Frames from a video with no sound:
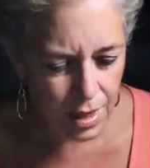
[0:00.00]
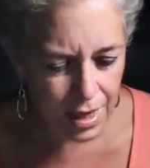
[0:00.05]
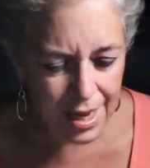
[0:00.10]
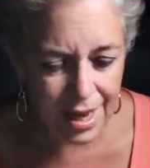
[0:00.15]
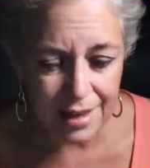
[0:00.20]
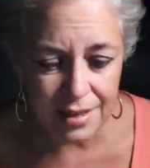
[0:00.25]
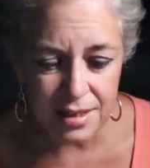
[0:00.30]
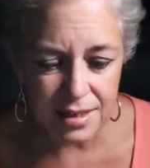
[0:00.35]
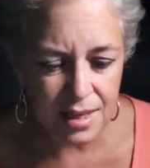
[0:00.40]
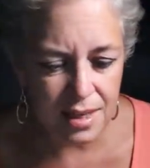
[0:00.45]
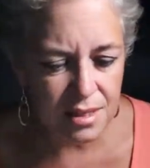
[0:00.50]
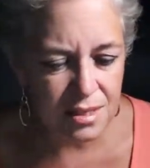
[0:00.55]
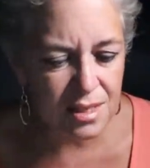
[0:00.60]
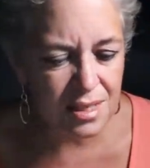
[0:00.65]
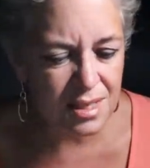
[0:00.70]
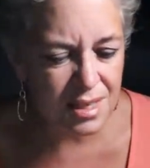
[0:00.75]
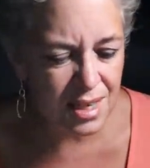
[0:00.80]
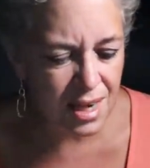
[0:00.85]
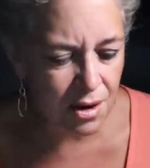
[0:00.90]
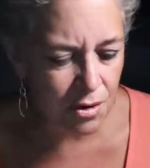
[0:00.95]
gets
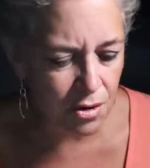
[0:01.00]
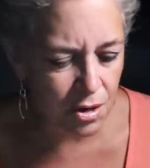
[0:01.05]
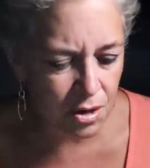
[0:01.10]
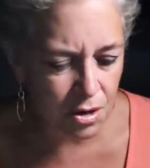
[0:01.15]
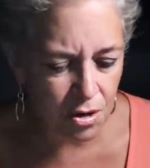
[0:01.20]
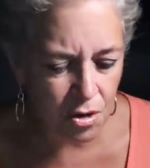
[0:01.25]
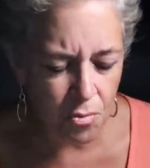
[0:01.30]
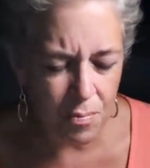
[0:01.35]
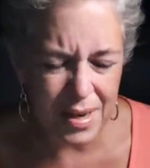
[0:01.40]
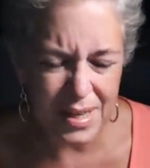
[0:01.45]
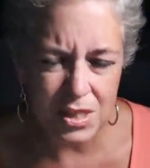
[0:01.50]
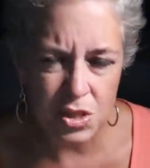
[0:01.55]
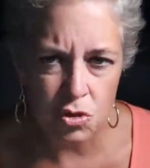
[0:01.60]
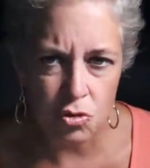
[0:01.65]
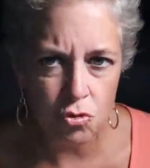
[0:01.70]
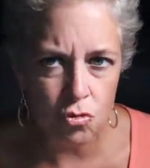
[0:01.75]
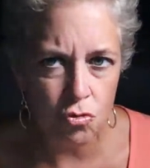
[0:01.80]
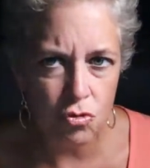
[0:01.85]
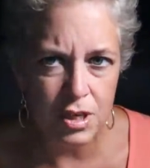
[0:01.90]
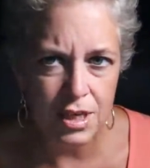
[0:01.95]
hysterical, may
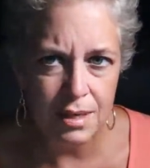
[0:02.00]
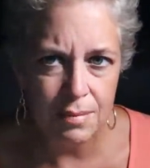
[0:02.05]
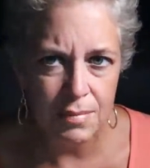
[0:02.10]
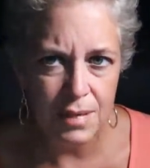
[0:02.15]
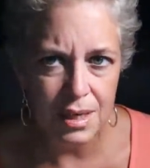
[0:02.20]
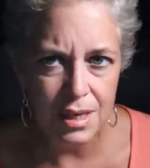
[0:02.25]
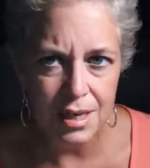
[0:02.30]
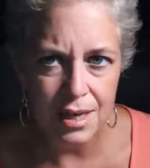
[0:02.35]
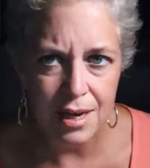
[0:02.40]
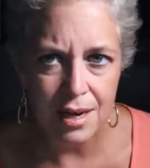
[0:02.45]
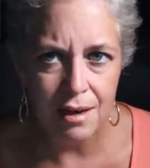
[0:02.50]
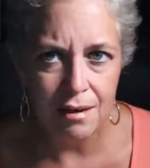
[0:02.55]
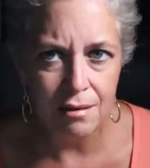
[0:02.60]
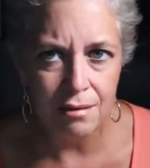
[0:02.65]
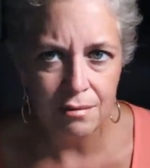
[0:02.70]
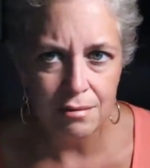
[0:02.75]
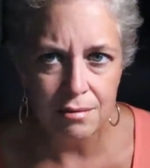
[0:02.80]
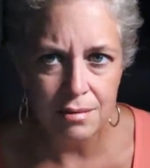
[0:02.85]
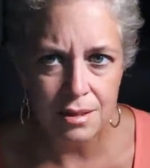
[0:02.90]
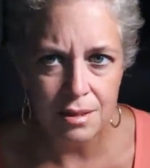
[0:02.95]
scream and
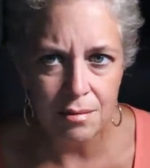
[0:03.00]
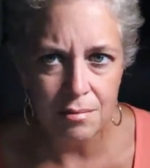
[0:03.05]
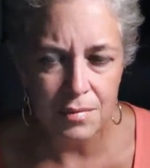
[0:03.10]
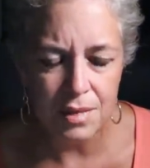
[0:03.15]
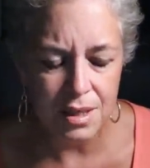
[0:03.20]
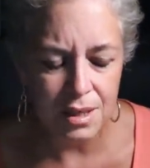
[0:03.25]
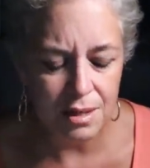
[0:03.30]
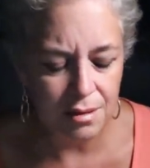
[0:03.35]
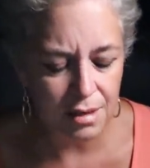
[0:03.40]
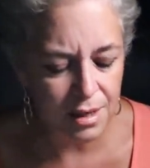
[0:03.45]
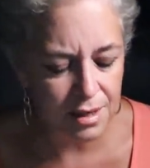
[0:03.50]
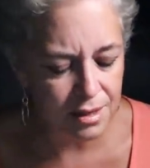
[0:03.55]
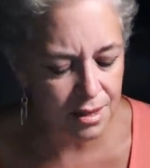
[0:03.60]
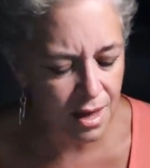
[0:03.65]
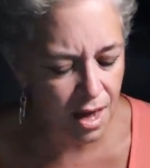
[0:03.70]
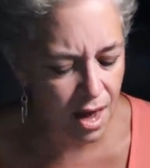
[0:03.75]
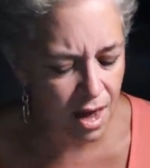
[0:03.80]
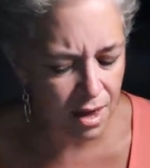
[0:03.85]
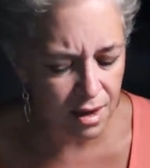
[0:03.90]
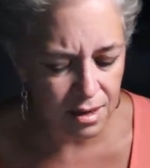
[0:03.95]
yell or something like
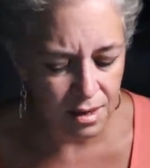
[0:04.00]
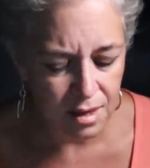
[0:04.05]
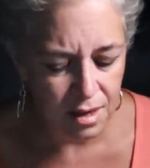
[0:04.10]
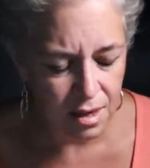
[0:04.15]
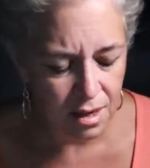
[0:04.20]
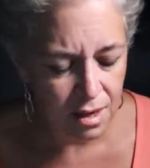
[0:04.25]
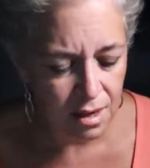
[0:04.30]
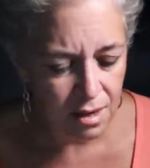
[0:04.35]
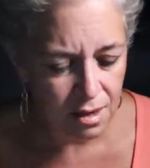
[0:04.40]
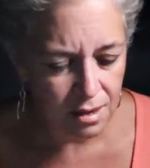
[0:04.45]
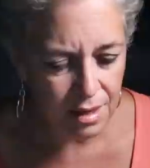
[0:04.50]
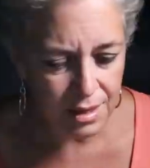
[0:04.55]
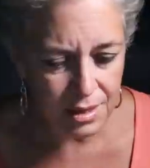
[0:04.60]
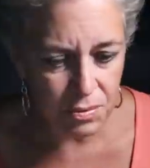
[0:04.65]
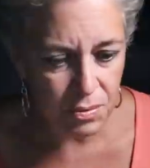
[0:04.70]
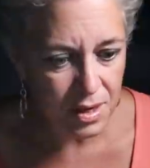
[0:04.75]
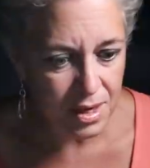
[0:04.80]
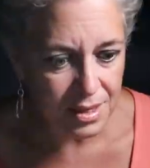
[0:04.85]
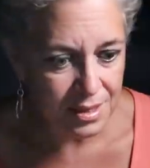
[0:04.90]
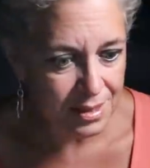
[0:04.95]
that.
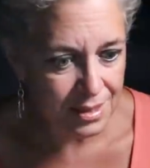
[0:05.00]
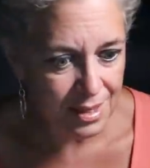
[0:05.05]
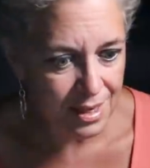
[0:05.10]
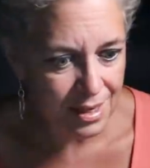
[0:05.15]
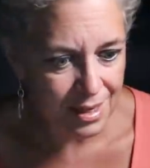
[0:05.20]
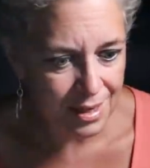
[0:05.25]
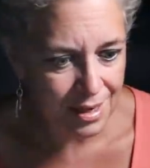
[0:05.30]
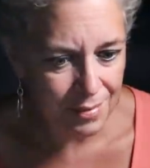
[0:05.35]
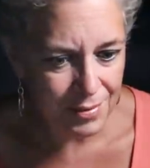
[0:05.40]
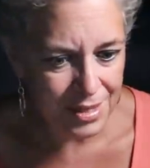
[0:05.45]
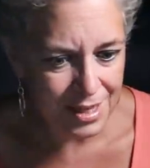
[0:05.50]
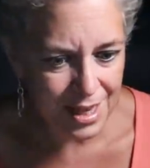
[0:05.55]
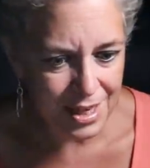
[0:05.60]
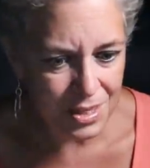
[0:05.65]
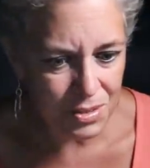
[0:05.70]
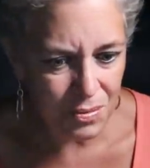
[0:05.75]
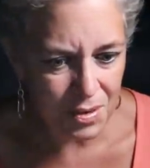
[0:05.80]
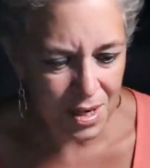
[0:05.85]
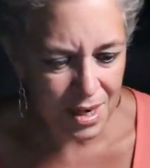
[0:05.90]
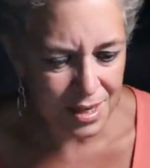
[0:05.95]
That's what I see. I mean,
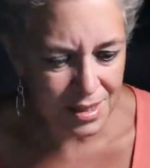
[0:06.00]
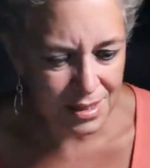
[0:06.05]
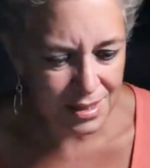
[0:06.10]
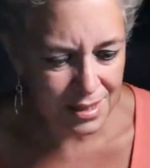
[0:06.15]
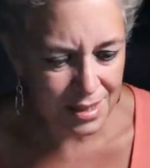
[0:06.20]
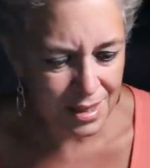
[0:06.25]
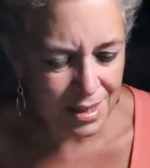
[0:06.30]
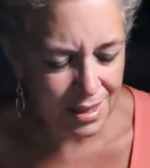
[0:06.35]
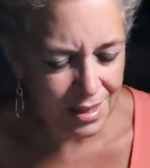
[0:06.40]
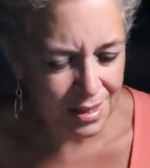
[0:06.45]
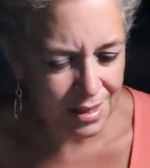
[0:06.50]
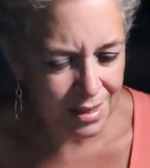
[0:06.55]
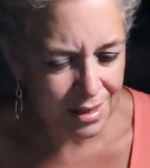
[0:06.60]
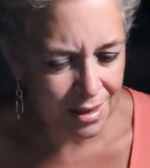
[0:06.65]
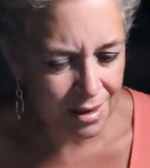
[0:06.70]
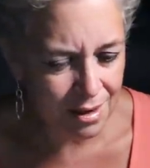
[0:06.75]
that's what I see.